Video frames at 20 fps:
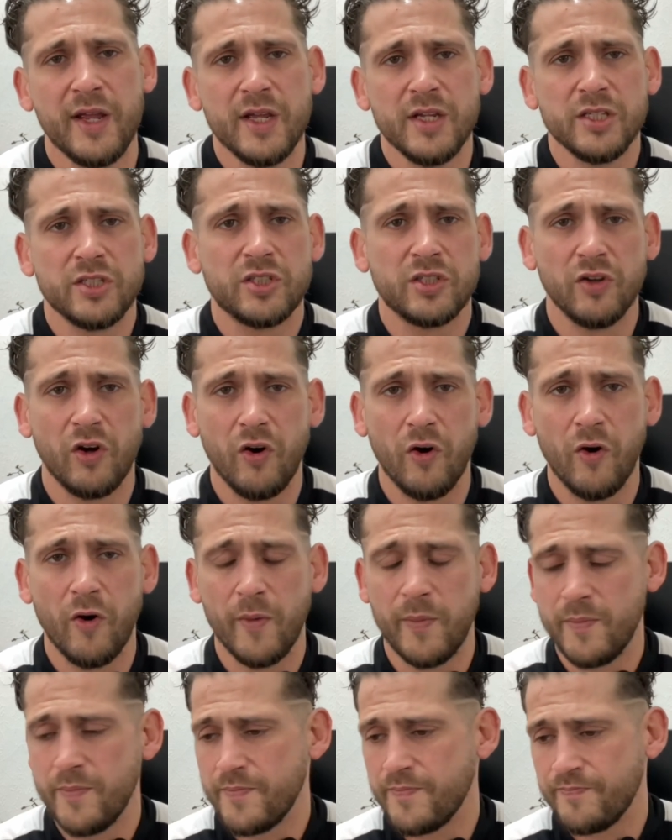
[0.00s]

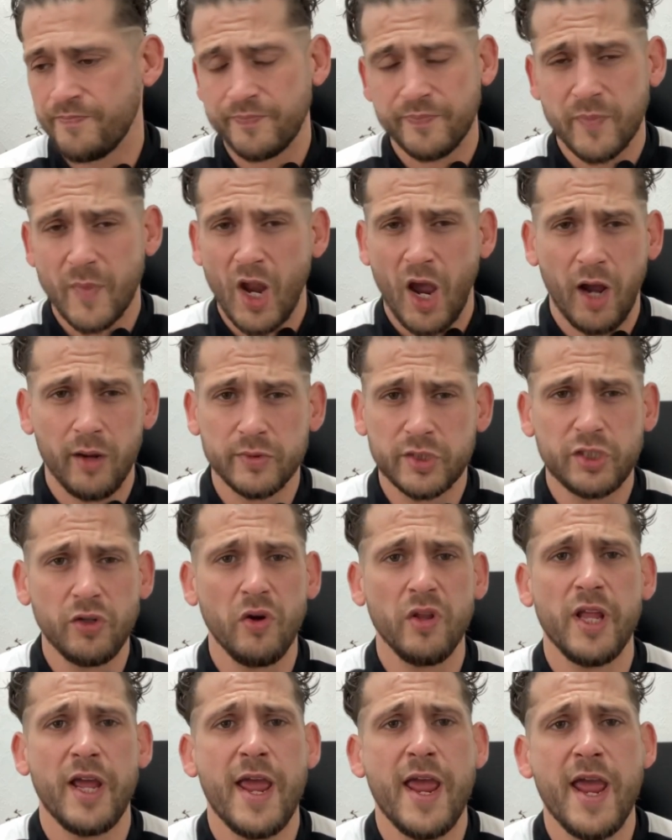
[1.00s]
So I'm sure
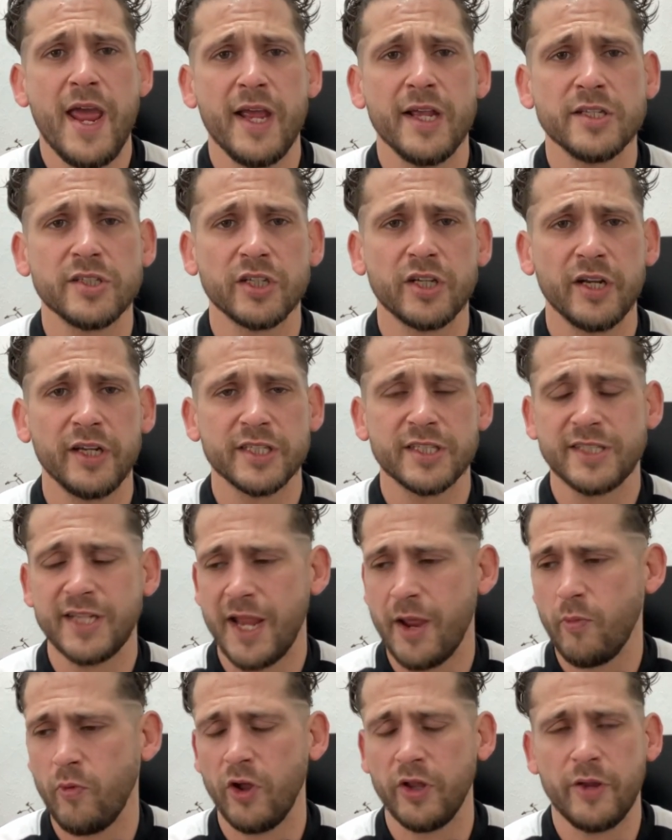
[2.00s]
the haters are going to
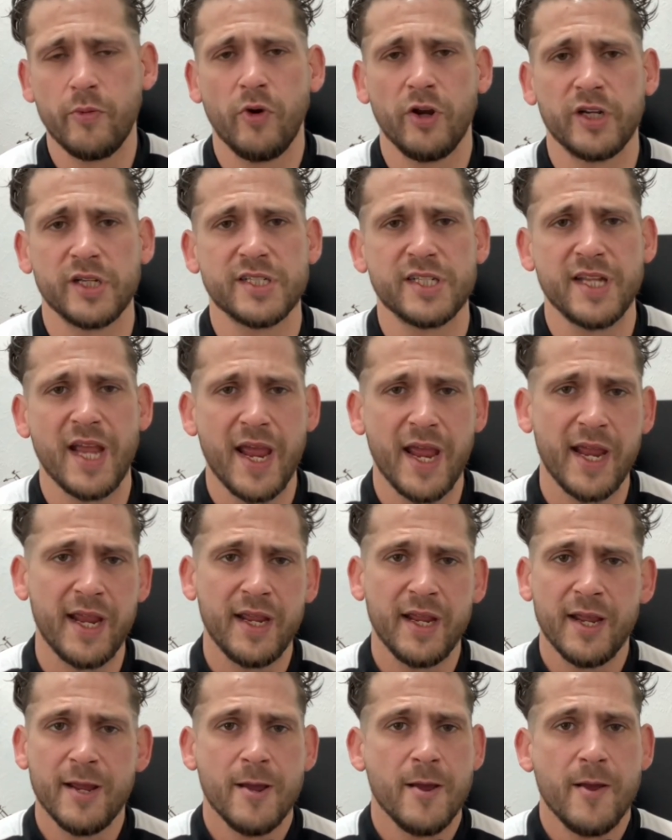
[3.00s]
say what they want to
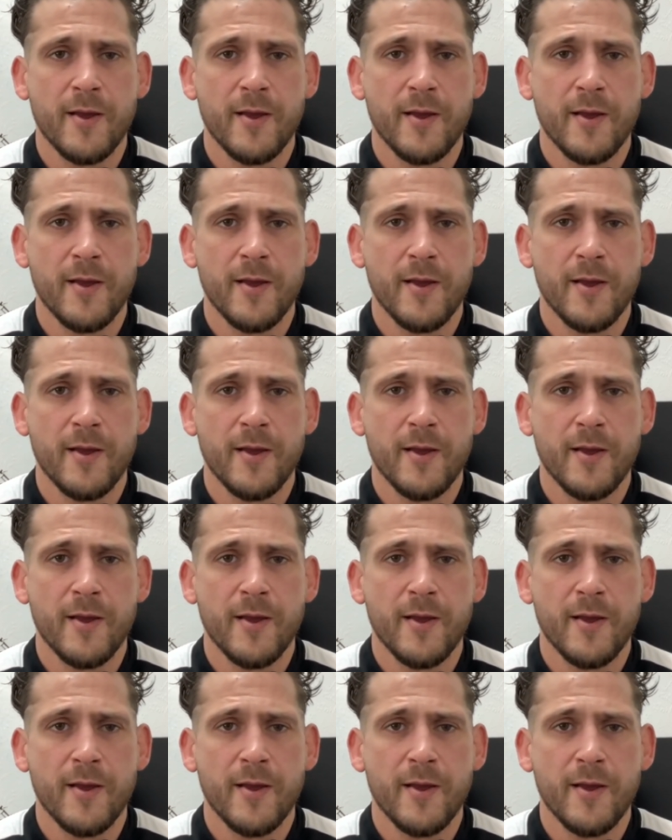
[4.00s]
say.